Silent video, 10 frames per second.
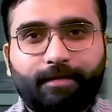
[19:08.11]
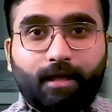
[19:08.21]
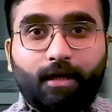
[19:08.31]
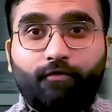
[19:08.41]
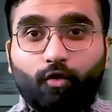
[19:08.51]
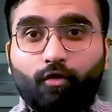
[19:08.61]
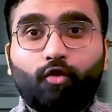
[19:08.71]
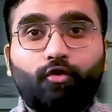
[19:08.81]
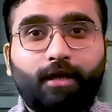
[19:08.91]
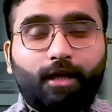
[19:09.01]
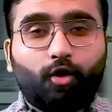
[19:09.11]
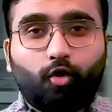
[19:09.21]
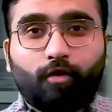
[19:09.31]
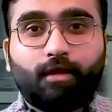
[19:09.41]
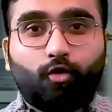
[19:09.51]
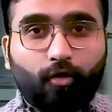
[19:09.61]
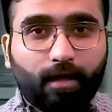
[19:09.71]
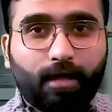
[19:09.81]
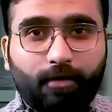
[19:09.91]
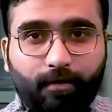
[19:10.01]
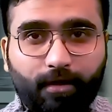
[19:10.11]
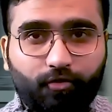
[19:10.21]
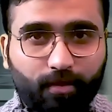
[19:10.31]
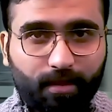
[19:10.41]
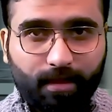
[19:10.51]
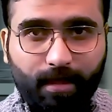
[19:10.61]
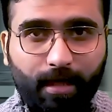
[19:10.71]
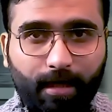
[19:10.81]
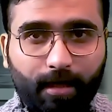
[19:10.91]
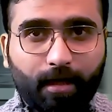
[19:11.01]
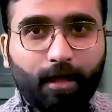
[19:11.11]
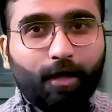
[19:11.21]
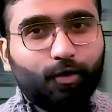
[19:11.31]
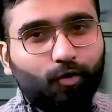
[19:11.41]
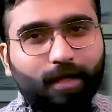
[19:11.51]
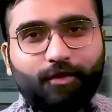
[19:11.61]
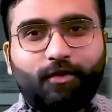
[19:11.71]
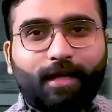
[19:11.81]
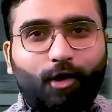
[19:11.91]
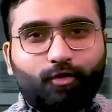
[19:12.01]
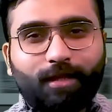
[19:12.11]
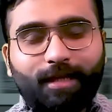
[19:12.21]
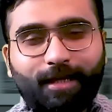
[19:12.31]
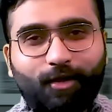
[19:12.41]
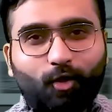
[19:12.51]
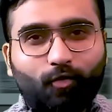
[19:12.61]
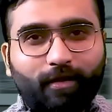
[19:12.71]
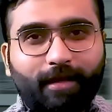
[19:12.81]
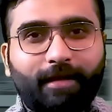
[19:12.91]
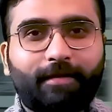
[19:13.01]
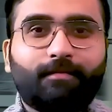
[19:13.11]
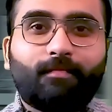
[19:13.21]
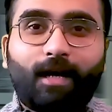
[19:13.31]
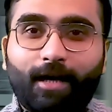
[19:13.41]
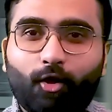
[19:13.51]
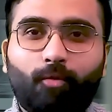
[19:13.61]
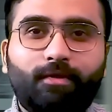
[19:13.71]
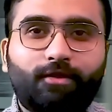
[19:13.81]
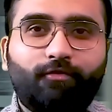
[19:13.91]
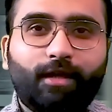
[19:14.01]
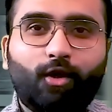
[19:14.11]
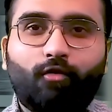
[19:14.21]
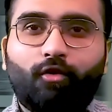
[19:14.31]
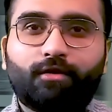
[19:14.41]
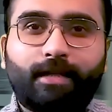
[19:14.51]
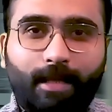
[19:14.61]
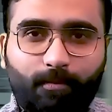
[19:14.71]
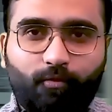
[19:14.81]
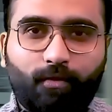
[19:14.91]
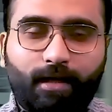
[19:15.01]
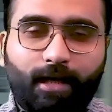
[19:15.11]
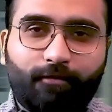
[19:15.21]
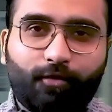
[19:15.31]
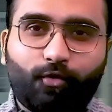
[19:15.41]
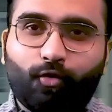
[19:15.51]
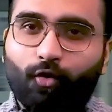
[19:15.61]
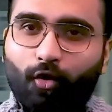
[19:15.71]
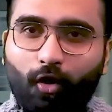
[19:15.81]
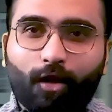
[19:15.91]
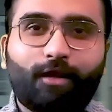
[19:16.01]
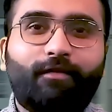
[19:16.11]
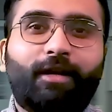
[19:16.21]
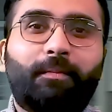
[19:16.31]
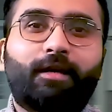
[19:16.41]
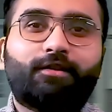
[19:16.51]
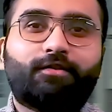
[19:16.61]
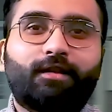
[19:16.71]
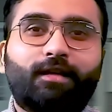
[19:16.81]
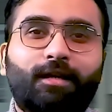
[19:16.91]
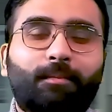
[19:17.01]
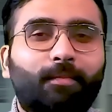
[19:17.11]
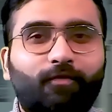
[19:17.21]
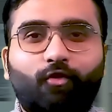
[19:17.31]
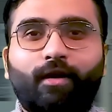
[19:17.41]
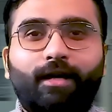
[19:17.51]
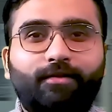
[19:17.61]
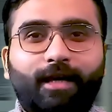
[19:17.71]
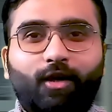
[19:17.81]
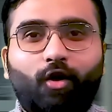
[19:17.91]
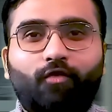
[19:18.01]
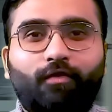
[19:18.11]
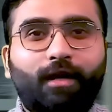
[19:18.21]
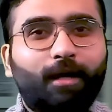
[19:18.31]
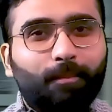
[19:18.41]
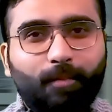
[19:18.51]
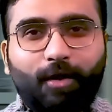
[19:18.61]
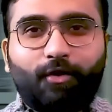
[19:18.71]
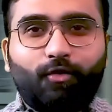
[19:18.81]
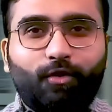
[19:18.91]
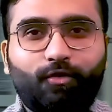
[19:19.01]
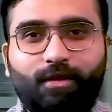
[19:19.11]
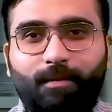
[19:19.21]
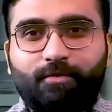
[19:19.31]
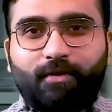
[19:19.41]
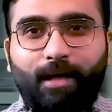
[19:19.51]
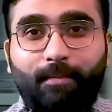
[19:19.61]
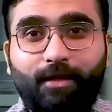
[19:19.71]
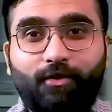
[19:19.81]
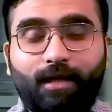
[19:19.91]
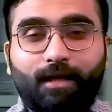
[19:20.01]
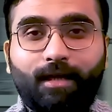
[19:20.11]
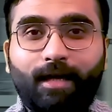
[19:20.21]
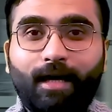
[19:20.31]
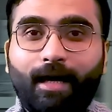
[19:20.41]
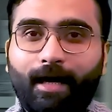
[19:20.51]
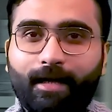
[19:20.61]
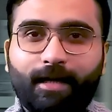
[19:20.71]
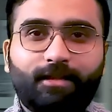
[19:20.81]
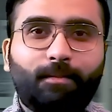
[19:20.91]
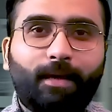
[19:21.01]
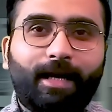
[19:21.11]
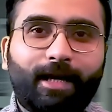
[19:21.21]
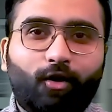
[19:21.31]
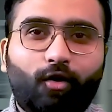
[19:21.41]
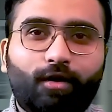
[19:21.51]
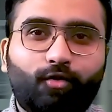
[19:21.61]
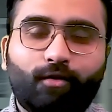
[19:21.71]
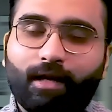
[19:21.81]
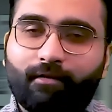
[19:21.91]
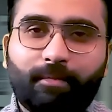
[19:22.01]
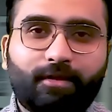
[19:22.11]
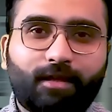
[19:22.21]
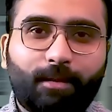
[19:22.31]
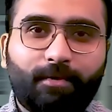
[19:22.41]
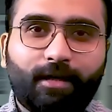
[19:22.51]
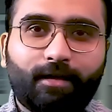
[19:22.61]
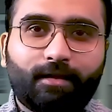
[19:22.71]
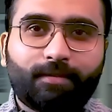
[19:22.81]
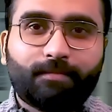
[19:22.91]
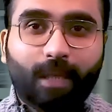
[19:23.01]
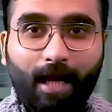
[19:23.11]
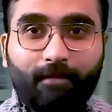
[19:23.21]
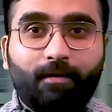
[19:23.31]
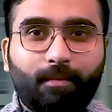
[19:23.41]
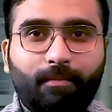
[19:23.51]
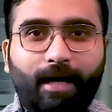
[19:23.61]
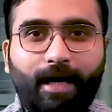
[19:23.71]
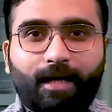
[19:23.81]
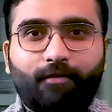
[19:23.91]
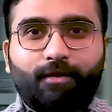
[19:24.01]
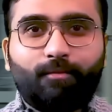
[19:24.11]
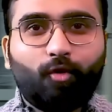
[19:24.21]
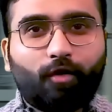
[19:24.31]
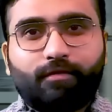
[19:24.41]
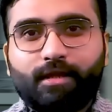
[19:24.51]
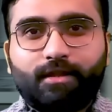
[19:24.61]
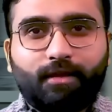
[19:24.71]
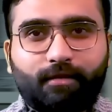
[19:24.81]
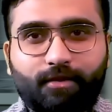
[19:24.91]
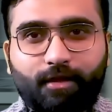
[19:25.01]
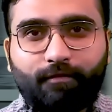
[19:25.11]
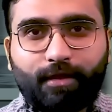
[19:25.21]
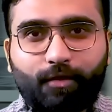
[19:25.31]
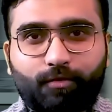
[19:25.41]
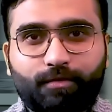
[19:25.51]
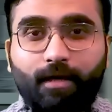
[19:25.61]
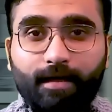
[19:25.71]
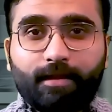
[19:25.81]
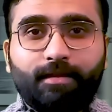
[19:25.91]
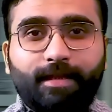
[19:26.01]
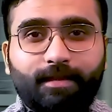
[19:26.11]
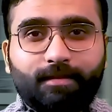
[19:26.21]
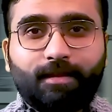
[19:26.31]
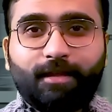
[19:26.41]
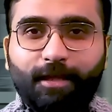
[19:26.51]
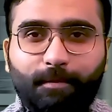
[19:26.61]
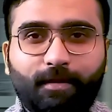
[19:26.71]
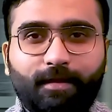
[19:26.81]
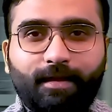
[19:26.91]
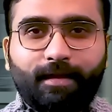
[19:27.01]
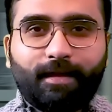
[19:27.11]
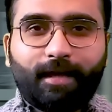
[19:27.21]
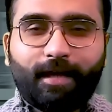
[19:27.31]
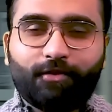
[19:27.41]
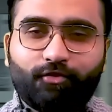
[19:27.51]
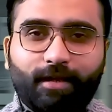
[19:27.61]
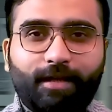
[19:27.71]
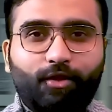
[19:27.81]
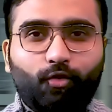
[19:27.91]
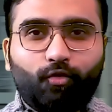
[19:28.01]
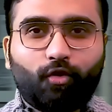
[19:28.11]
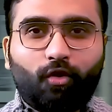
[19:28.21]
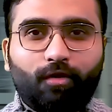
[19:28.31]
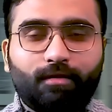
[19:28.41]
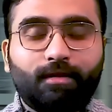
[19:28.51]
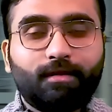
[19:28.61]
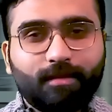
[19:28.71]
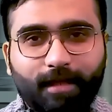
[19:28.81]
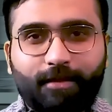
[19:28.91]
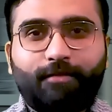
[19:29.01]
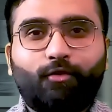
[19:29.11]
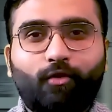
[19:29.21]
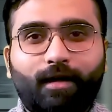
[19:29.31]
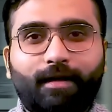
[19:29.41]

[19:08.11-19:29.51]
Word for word: If you want to take note of the quick career changing guide, you can check out the link over here. I hope this video was helpful and I wish you all the very best. Before I sign off, Make sure you subscribe my channel and hit the bell icon to never miss an update. I will be back with more of such interesting videos. Until then, keep learning and stay tuned on The Interview Guy.